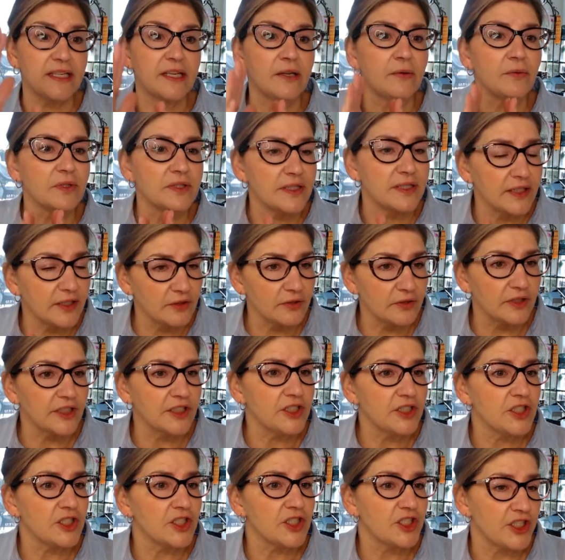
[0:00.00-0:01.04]
He was
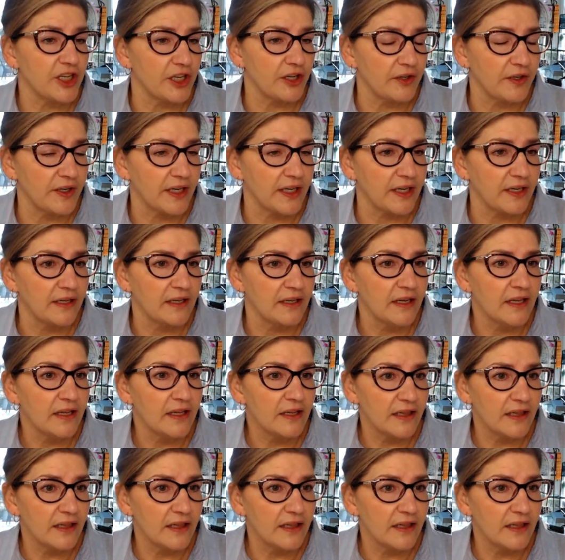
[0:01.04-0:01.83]
literally just sharing